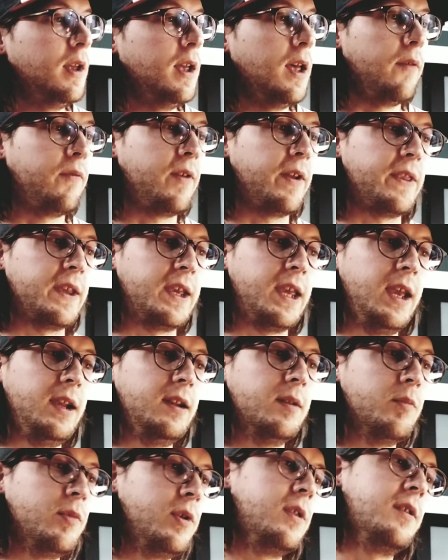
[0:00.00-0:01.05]
I've got the
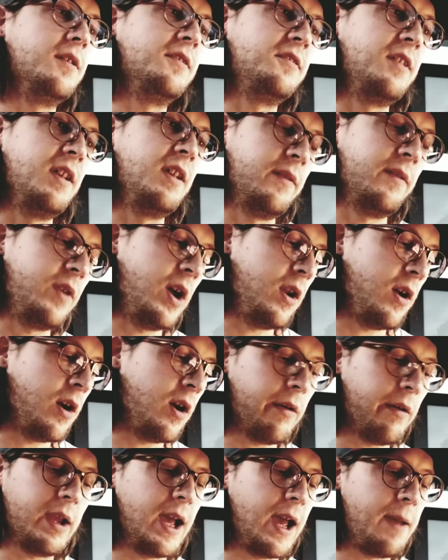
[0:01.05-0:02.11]
Kingdom Real Estate, I've got
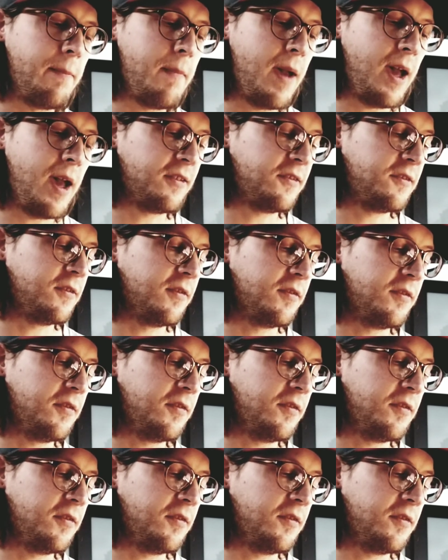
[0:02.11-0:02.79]
REI Masters,